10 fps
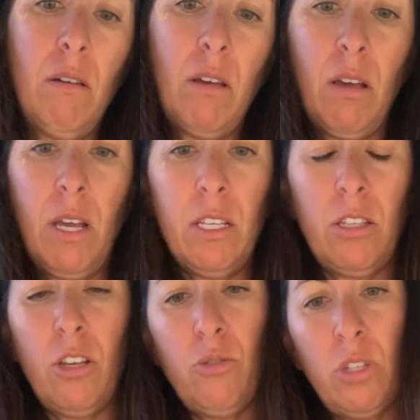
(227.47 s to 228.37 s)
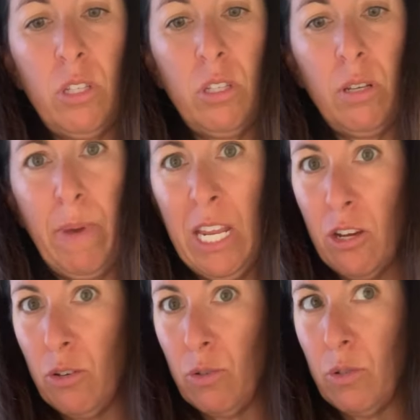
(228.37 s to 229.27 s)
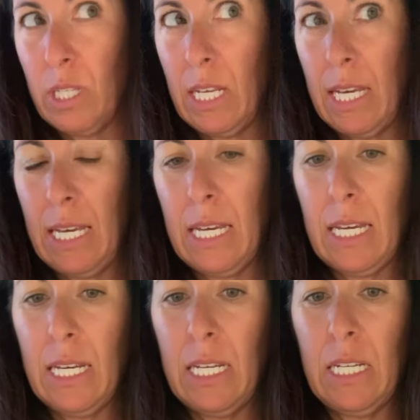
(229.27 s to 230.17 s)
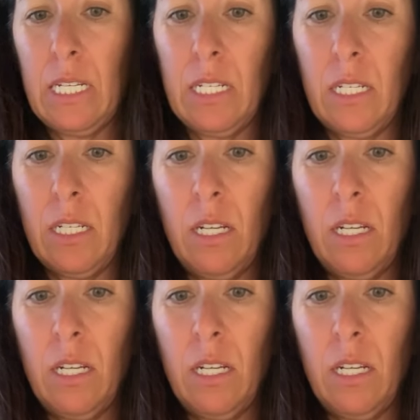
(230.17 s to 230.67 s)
Because those tomatoes and